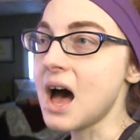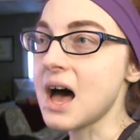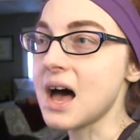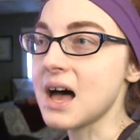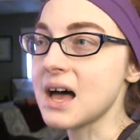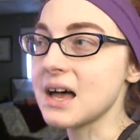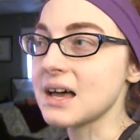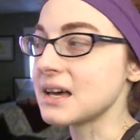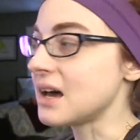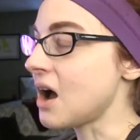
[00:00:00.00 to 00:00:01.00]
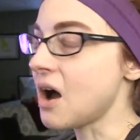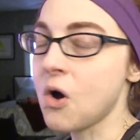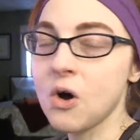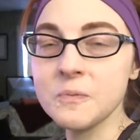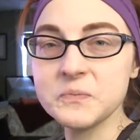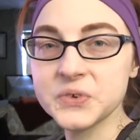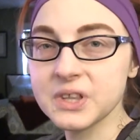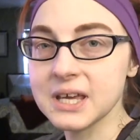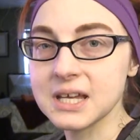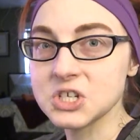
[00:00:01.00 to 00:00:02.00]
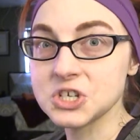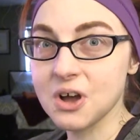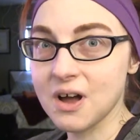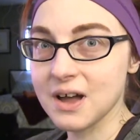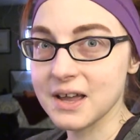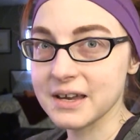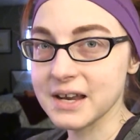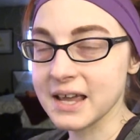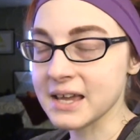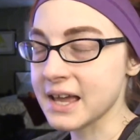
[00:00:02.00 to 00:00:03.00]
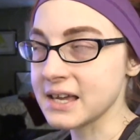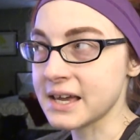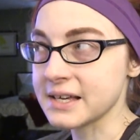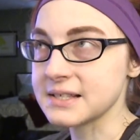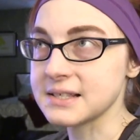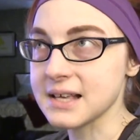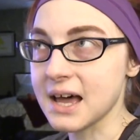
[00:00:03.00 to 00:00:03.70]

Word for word: Uh, hopefully, John it has.